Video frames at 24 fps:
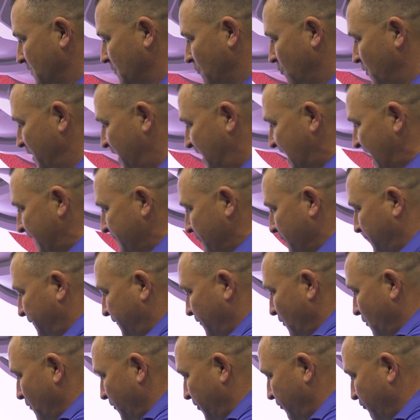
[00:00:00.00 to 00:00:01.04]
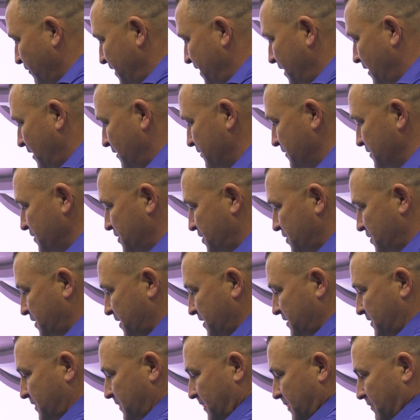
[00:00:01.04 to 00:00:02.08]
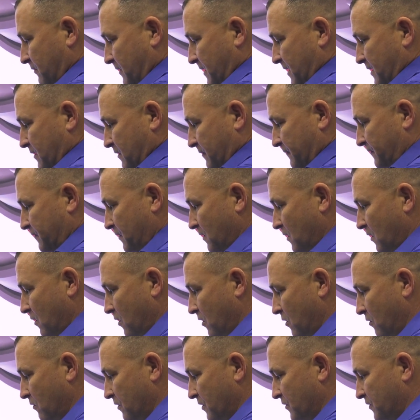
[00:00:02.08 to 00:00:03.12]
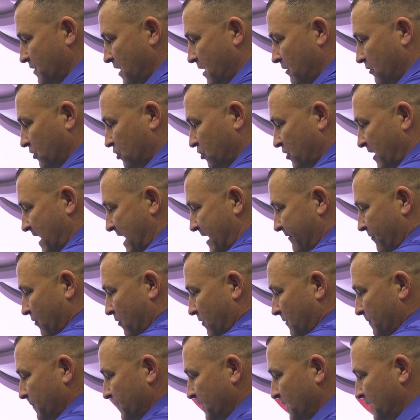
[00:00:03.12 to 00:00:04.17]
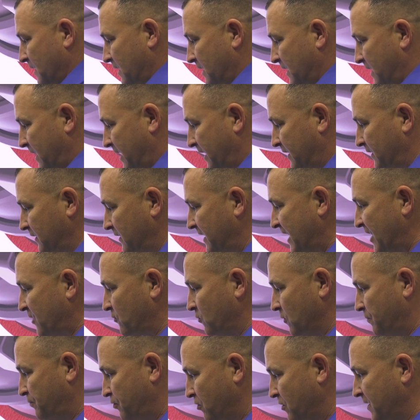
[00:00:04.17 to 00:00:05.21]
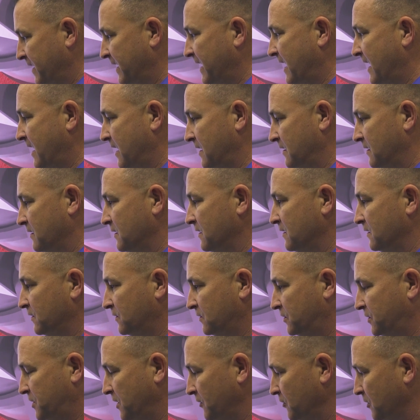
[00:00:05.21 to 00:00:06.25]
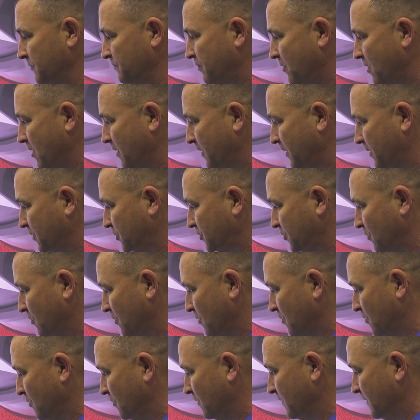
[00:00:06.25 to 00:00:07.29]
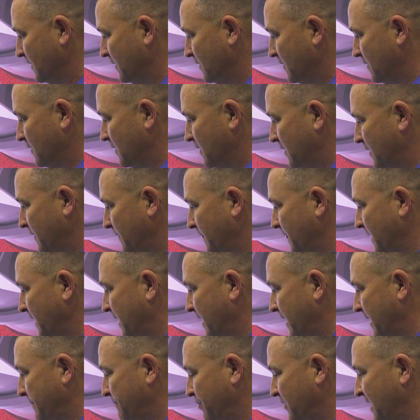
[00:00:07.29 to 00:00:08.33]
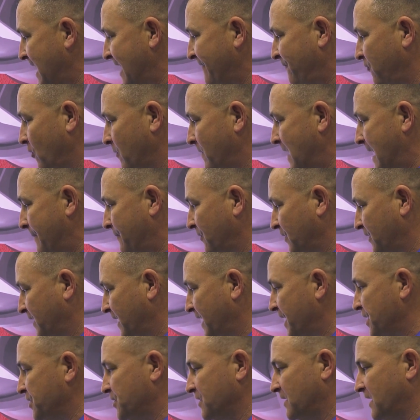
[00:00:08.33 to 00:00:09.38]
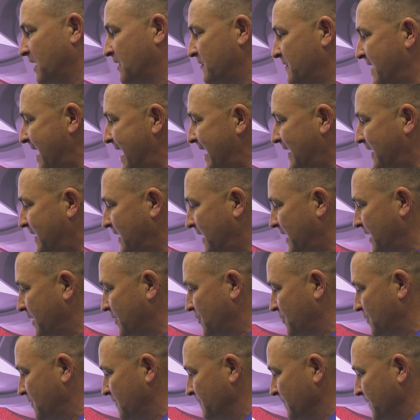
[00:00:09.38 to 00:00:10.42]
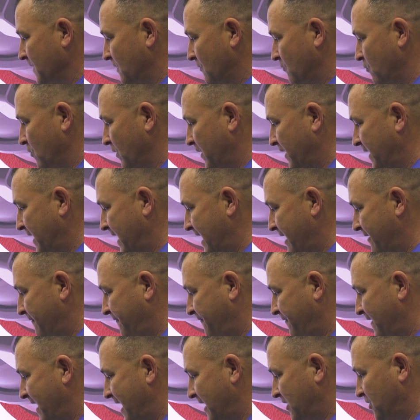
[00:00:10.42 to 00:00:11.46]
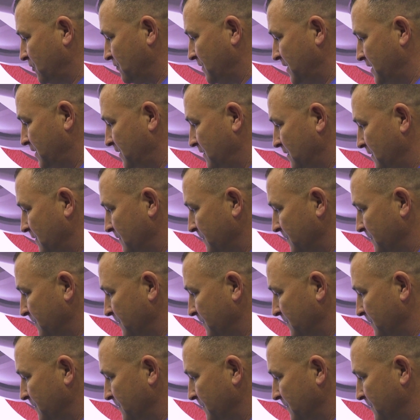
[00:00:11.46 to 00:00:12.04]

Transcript: we can have a full 360 degrees of horizontal travel unless we're putting a tiller bar control in a platform application. In that case, we're gonna have factory